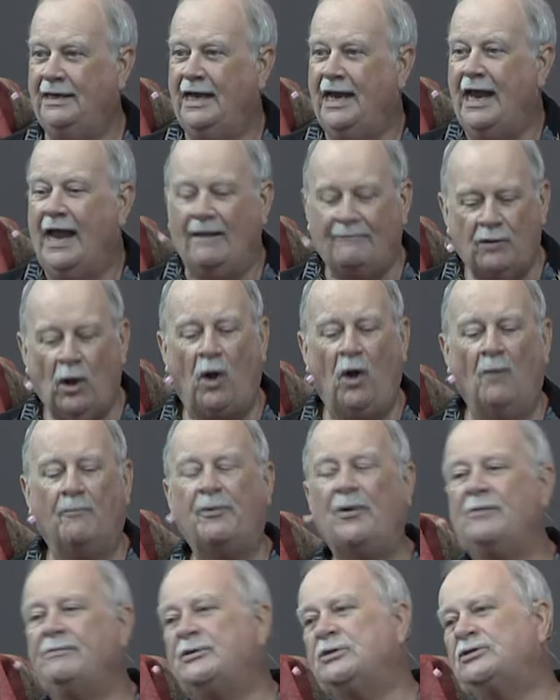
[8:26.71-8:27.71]
And the whole
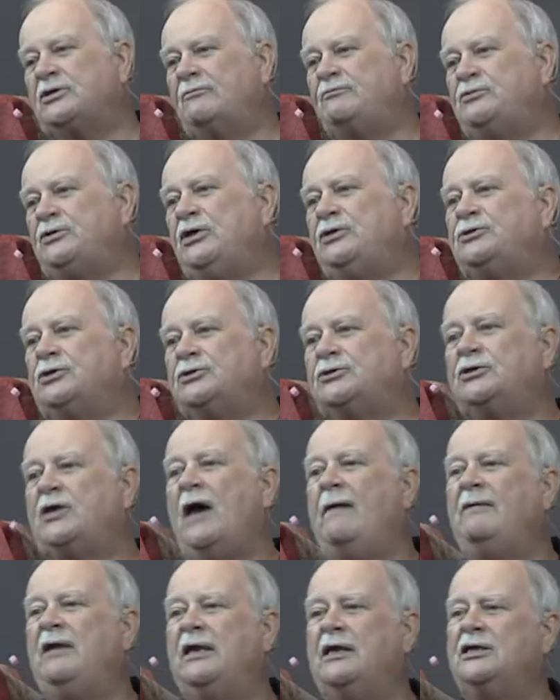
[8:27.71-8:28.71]
purpose of Jesus
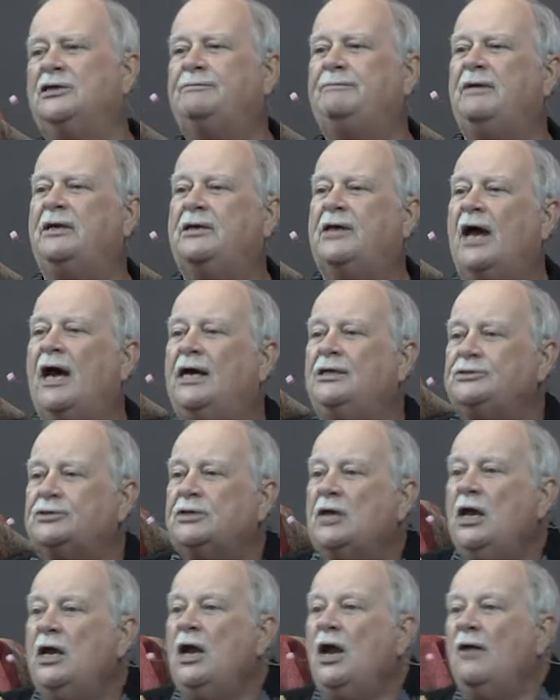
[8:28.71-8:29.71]
coming is because